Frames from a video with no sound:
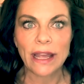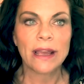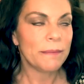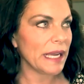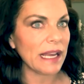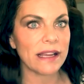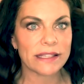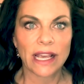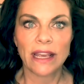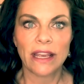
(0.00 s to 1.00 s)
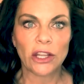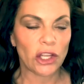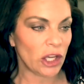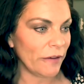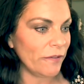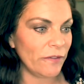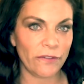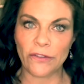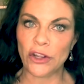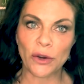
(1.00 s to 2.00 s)
because if
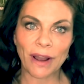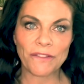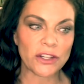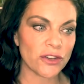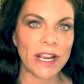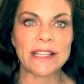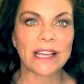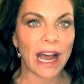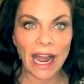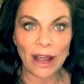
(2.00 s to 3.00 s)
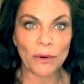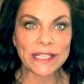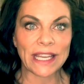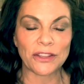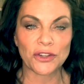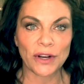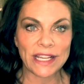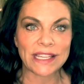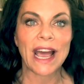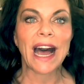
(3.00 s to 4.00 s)
you have the treats, I always get the treats
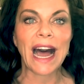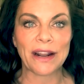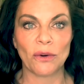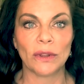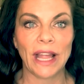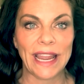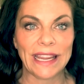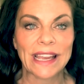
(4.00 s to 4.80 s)
I don't like.